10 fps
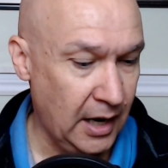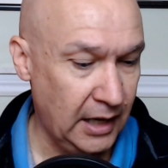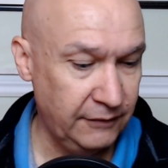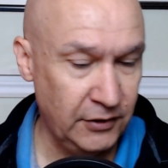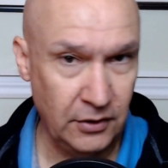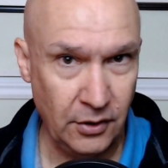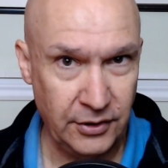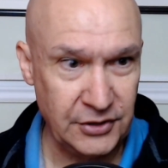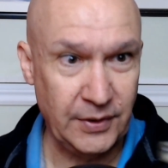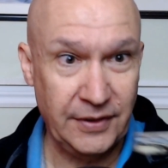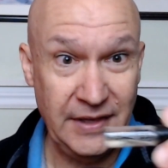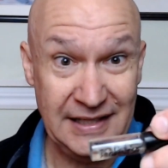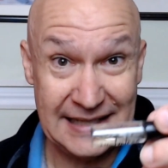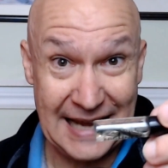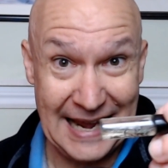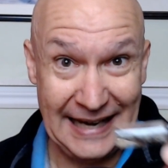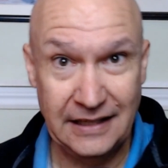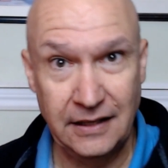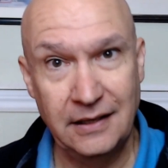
And if you notice with this guy,